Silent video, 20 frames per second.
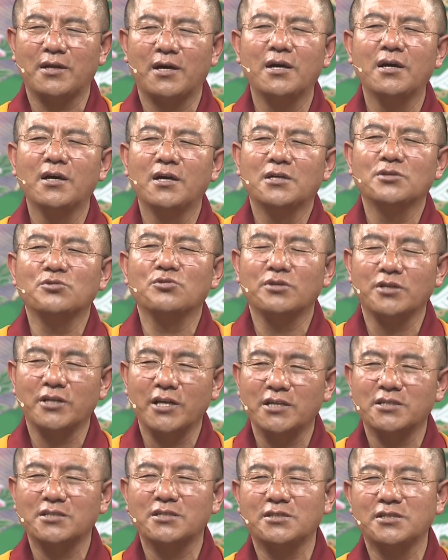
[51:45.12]
It is
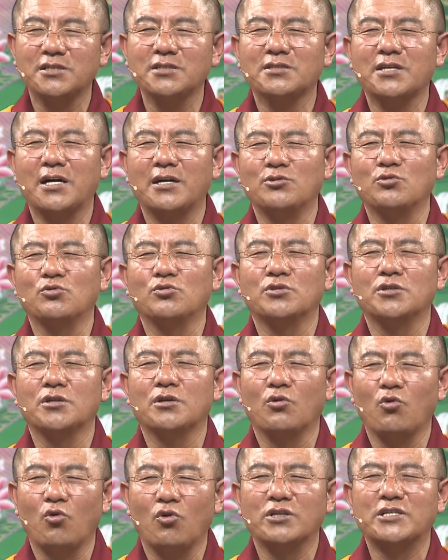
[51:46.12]
important to pray to
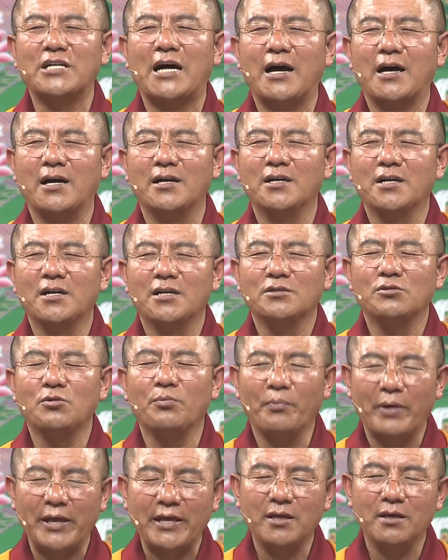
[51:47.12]
Tara in moments like
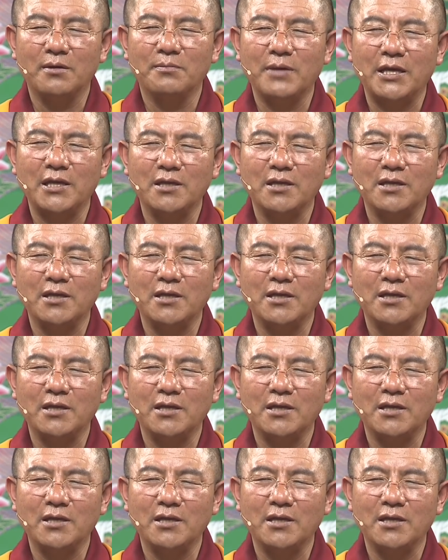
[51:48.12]
that.